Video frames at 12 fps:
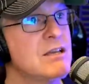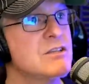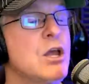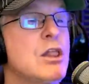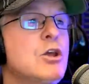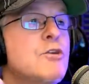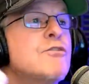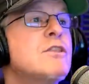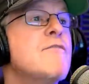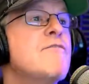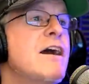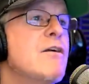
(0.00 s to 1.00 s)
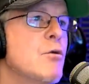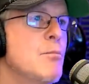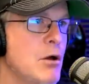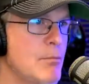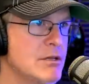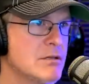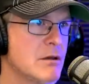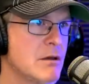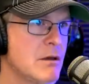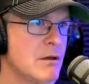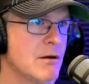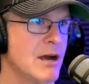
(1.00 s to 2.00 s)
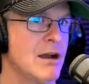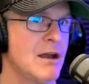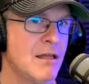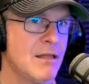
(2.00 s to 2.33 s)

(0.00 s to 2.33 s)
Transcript: You say, look for that viral moment, right?